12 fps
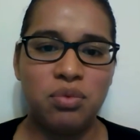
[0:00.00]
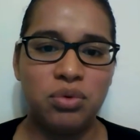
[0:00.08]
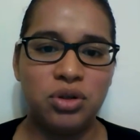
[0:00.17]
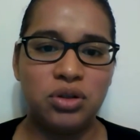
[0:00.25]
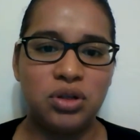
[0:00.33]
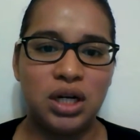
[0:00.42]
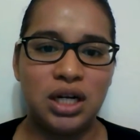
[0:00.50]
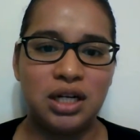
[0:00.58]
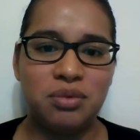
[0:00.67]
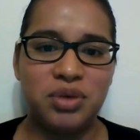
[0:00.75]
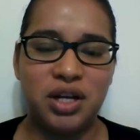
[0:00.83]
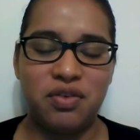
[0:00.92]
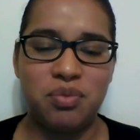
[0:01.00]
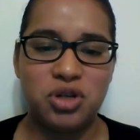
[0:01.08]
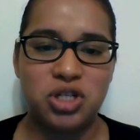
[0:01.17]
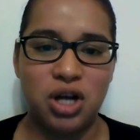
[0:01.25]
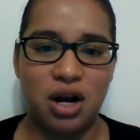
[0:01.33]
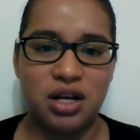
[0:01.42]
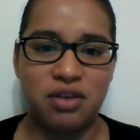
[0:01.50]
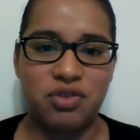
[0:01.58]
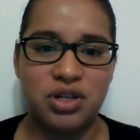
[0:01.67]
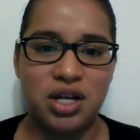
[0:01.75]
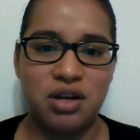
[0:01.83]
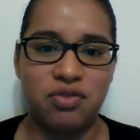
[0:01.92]
will give him a shock
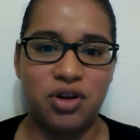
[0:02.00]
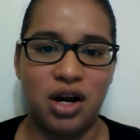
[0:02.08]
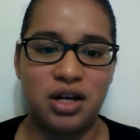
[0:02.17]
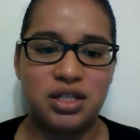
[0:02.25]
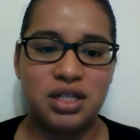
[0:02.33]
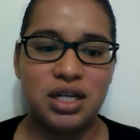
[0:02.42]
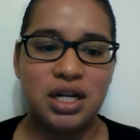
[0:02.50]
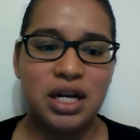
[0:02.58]
if not.